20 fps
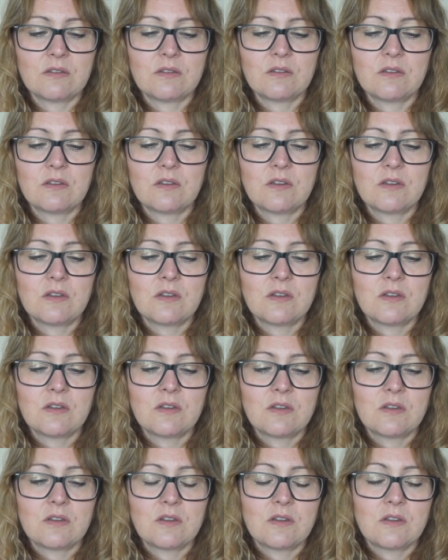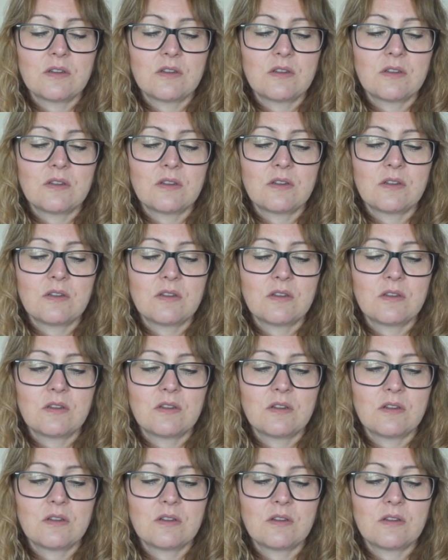
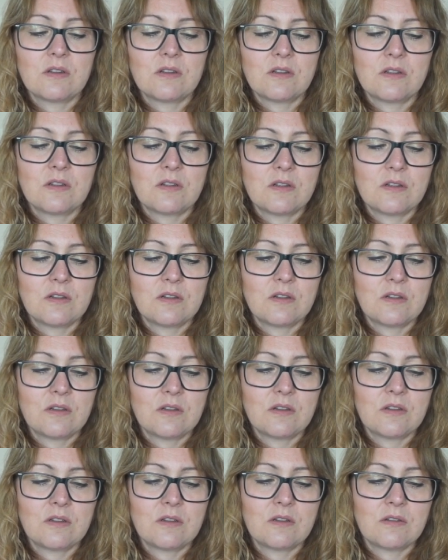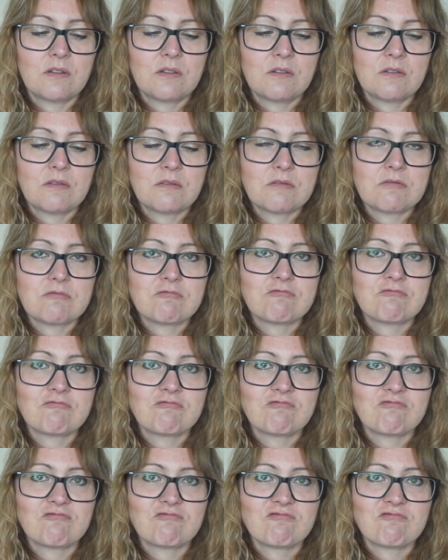
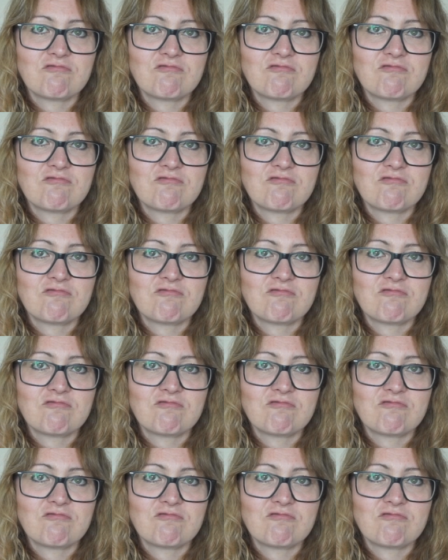Nothing is said.